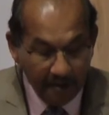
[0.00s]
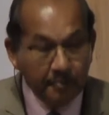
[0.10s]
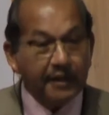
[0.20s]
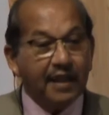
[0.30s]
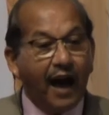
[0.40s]

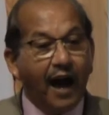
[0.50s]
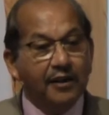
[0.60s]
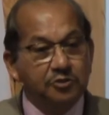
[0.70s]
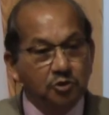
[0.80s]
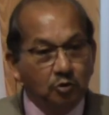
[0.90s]
but are
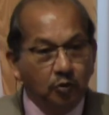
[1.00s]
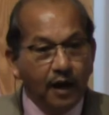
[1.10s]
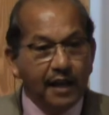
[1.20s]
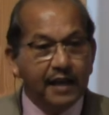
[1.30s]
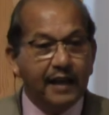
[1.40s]
you
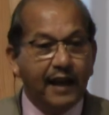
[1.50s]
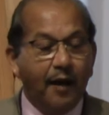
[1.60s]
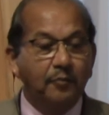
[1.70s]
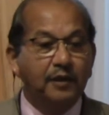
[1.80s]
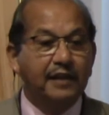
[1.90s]
willing and
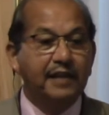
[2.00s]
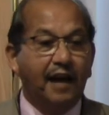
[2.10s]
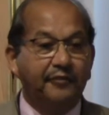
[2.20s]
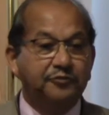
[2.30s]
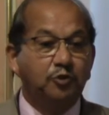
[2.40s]
humble
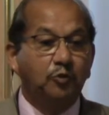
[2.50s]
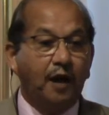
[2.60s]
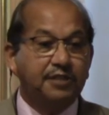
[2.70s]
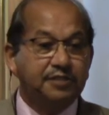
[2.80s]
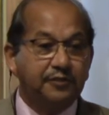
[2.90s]
enough to
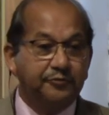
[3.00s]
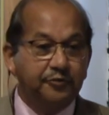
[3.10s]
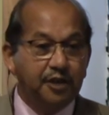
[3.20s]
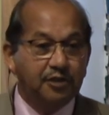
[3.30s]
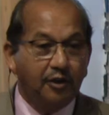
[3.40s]
wash the
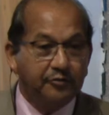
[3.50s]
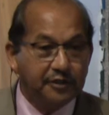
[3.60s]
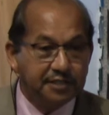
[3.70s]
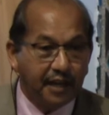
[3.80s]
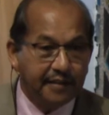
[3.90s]
feet of
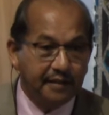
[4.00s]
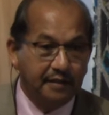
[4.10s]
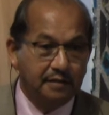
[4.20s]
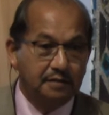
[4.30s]
each other?